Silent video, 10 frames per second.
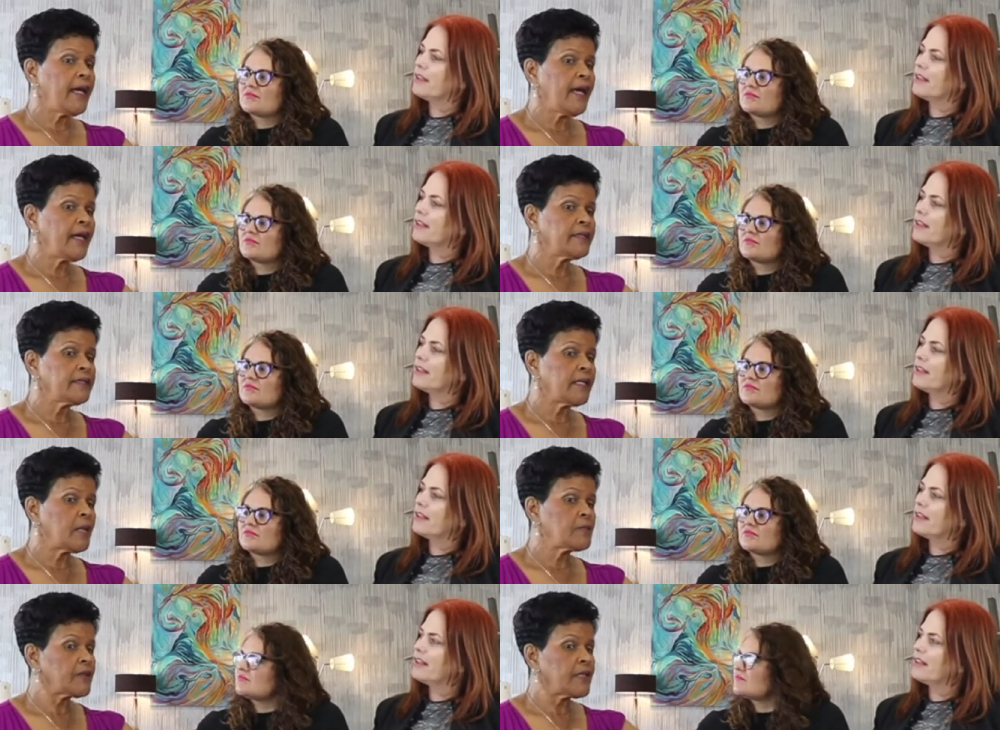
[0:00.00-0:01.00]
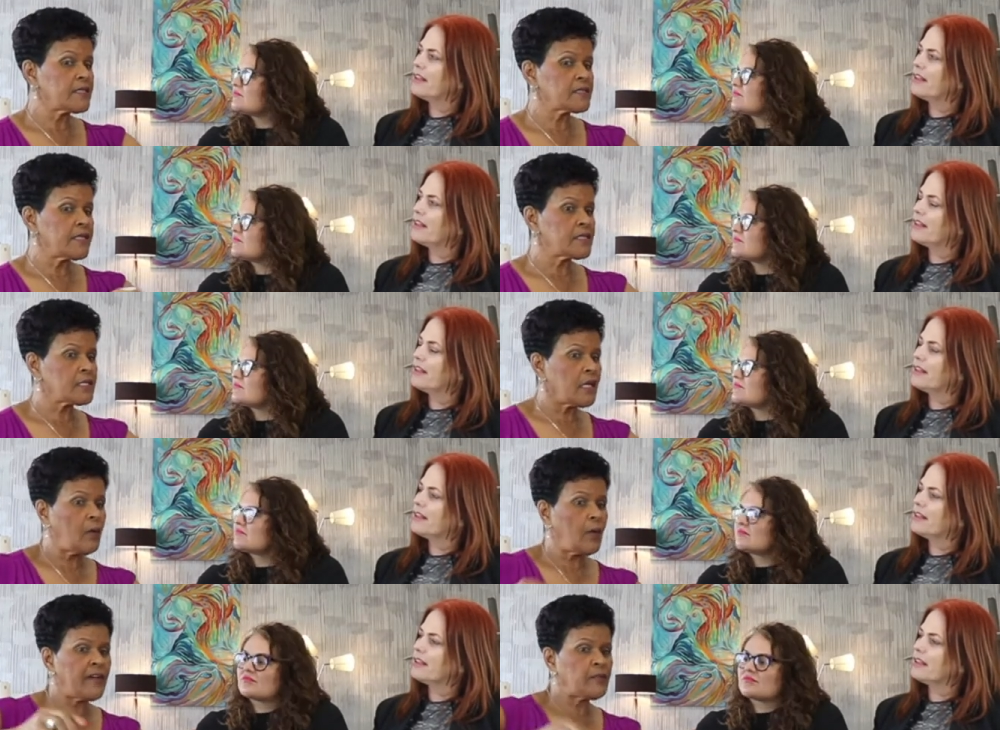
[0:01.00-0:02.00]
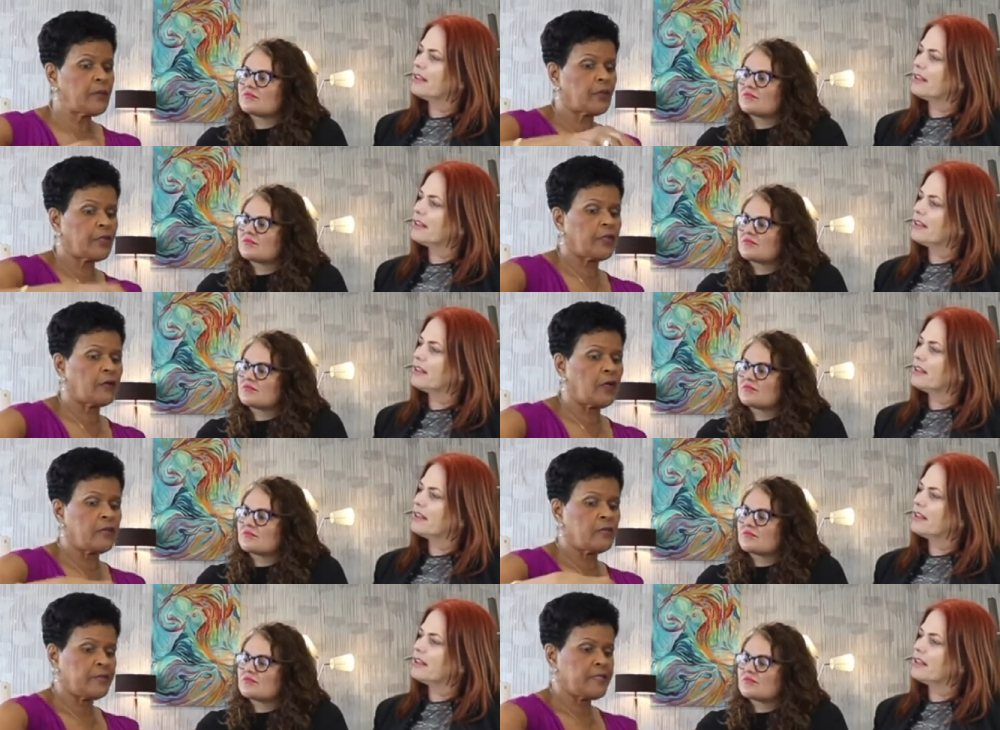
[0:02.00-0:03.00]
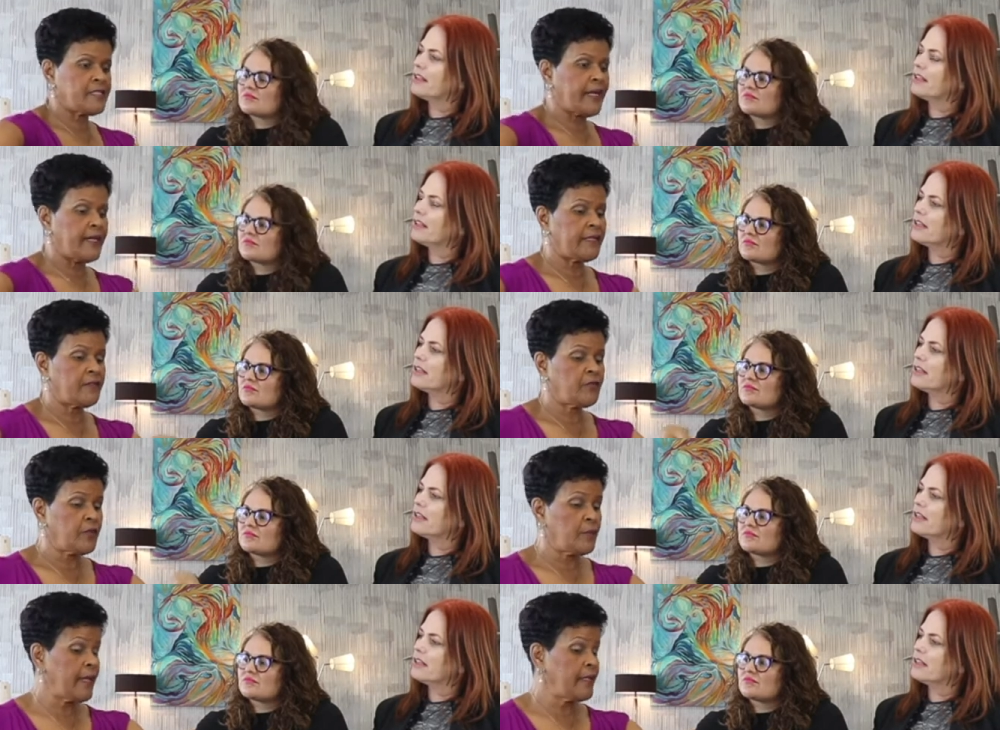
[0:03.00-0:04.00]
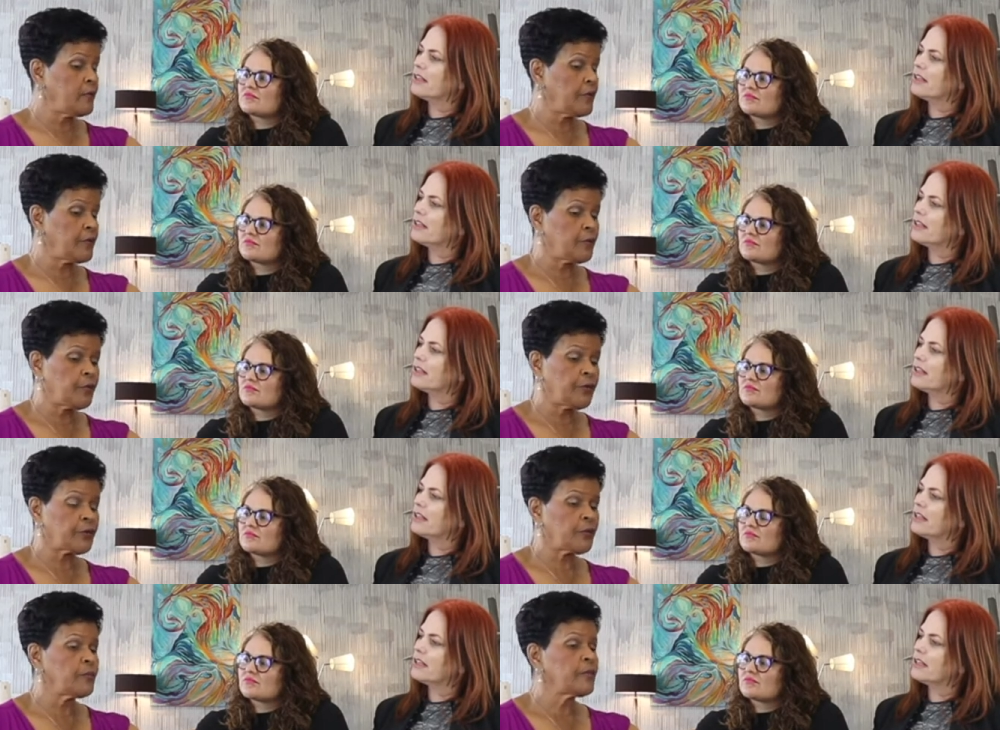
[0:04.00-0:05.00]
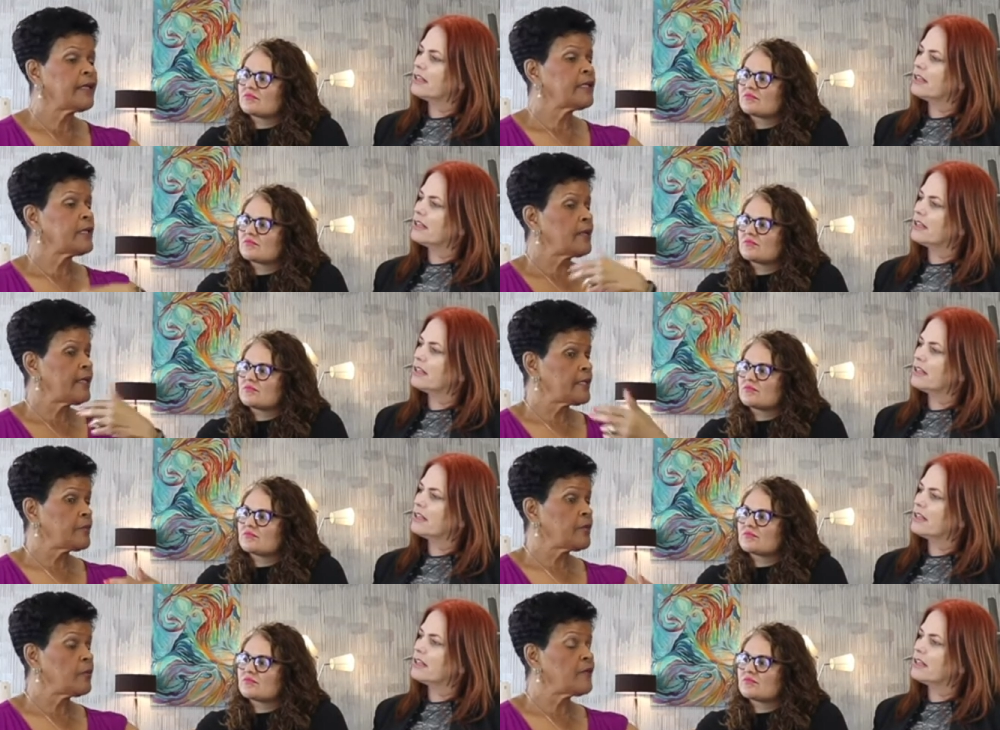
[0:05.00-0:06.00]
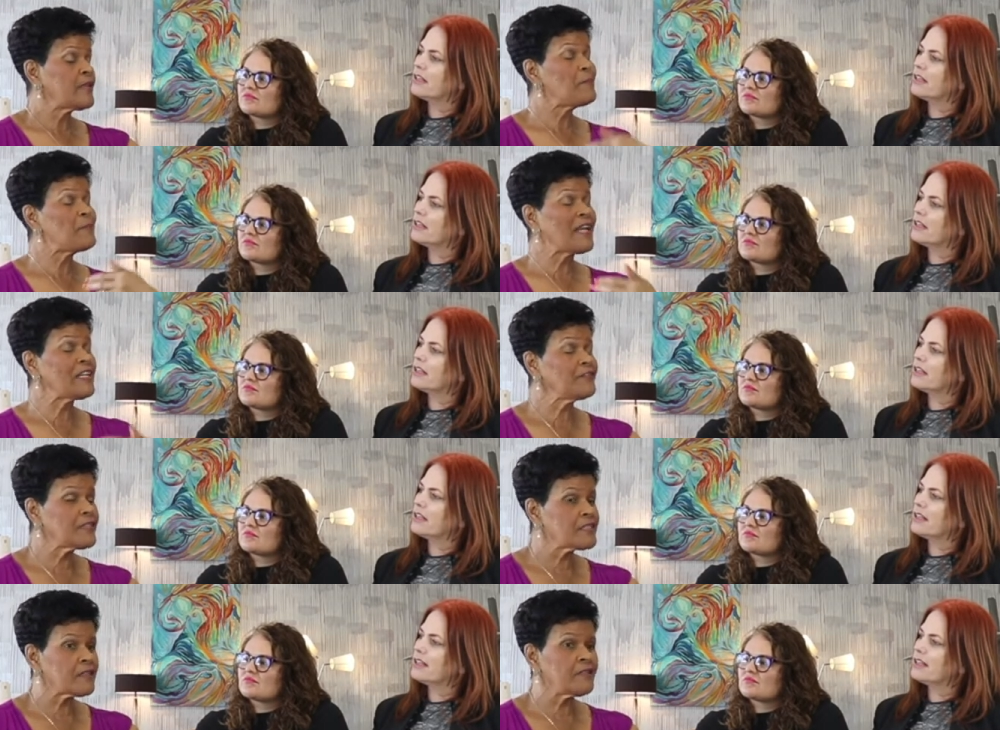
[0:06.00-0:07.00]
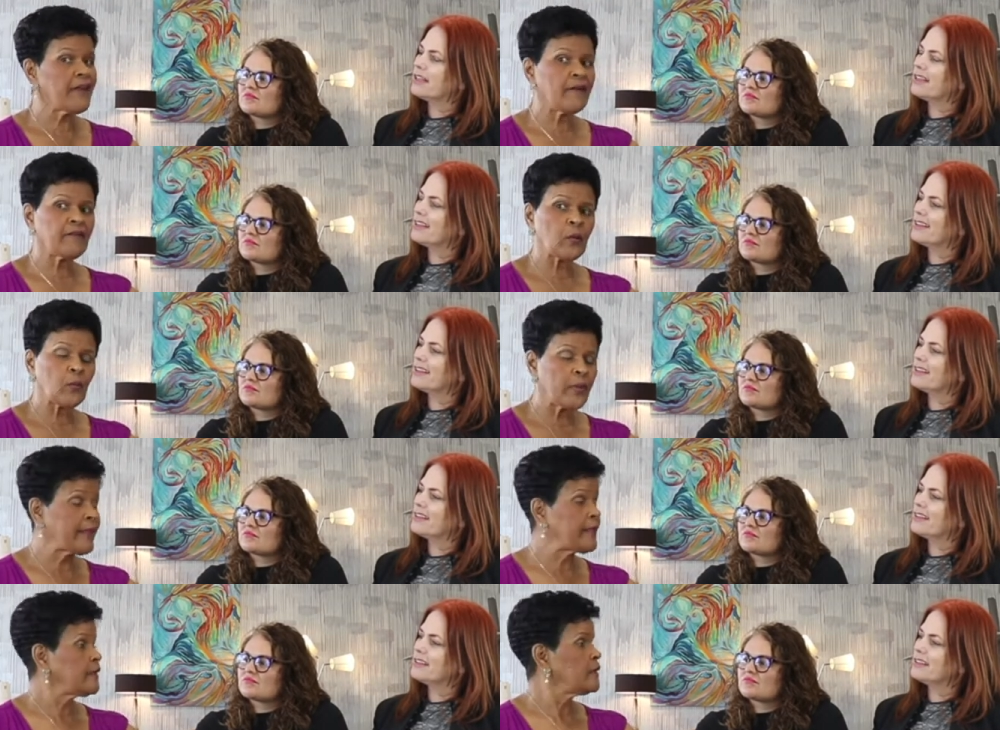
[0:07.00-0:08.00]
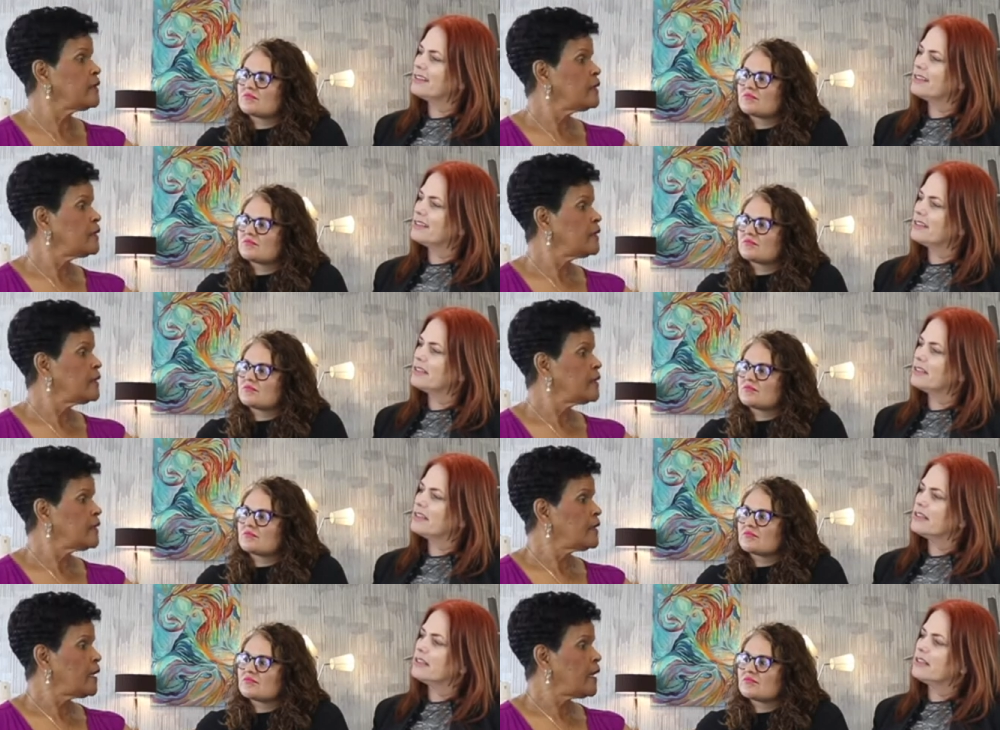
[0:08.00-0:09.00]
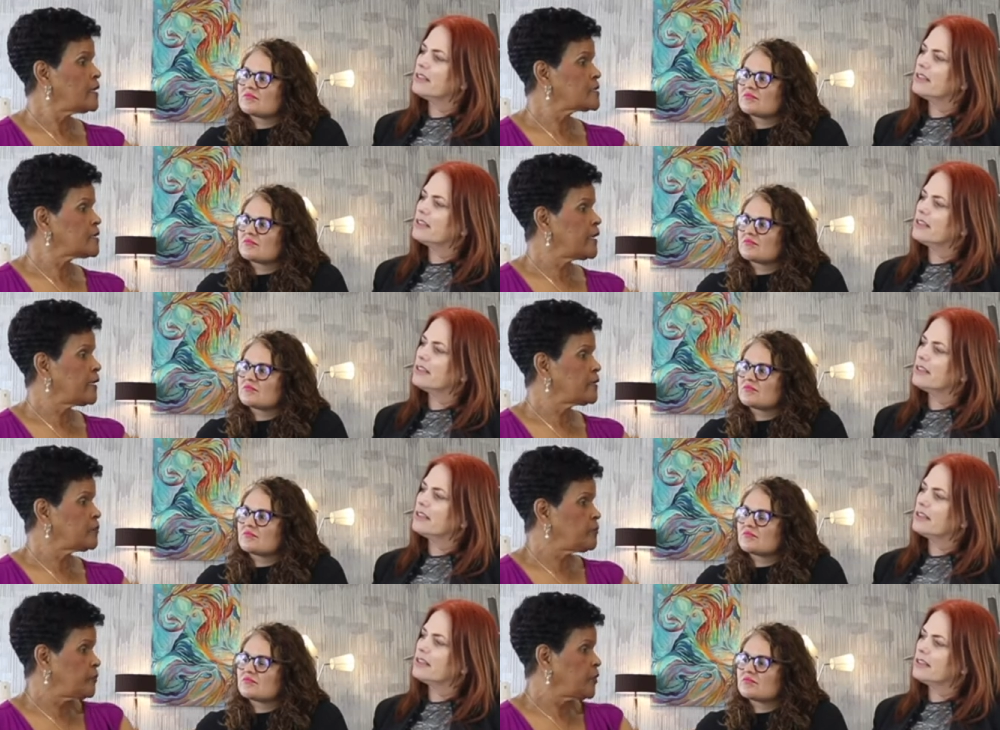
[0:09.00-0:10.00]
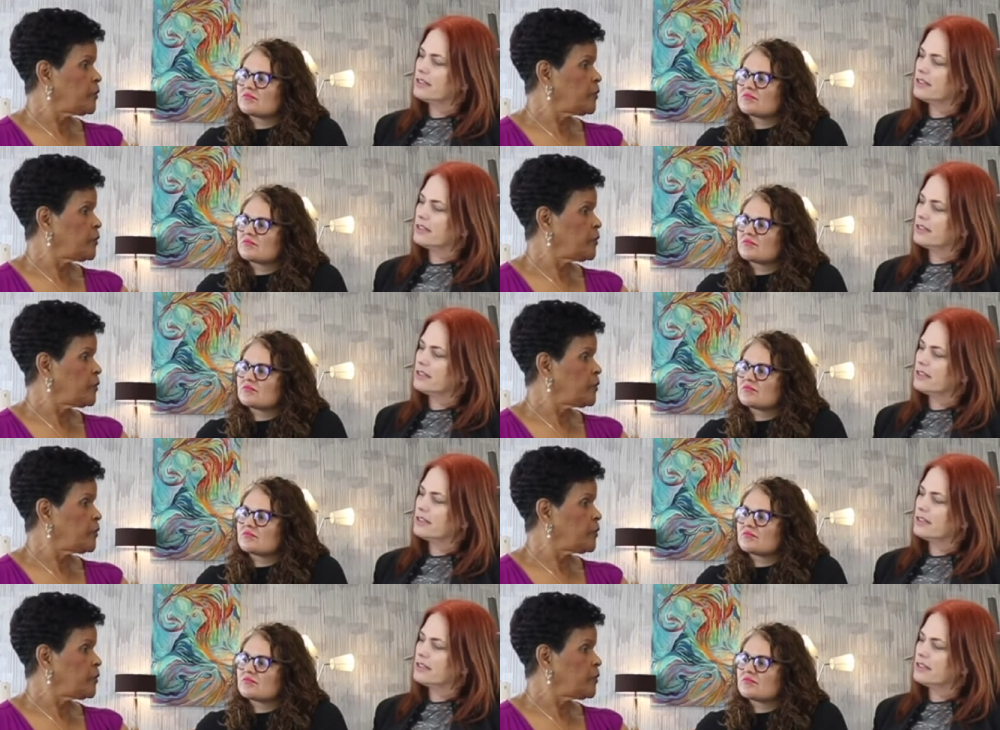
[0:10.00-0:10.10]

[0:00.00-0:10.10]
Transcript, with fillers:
Speaker 1: And um, so that's, that's how I've been working on the women's side. And for the men who are in the boardroom, they will let them know the benefits of having women as an, you